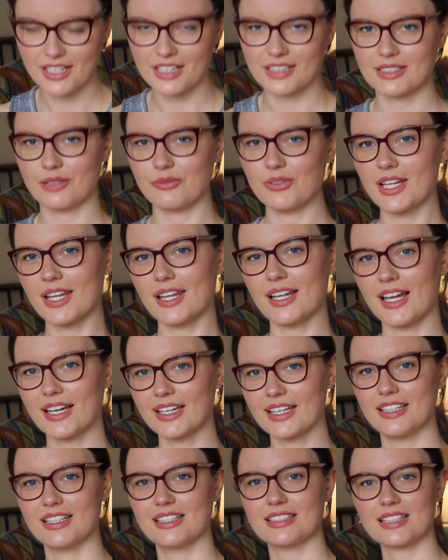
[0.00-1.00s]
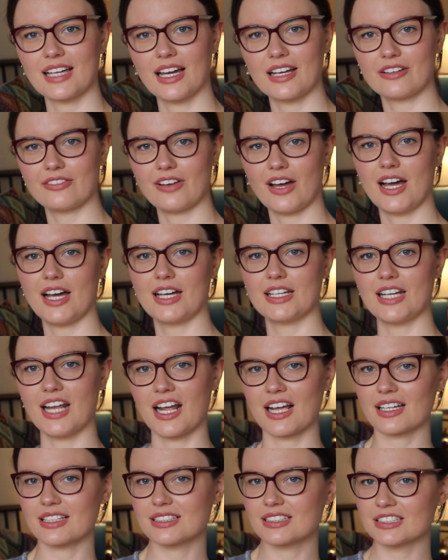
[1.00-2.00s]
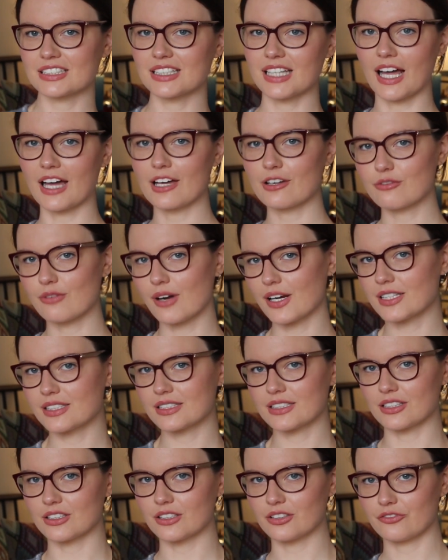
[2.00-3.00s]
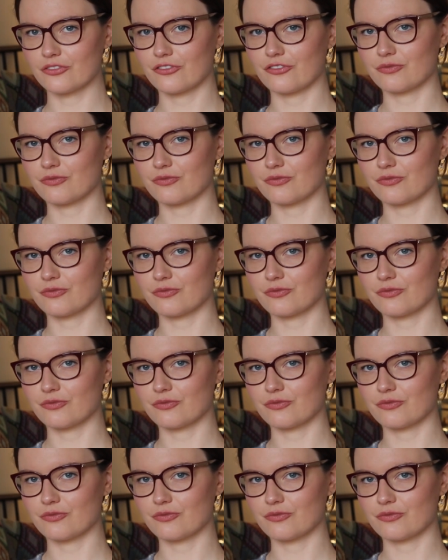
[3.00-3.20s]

because I'm really liking this kind of high neck, slight racer,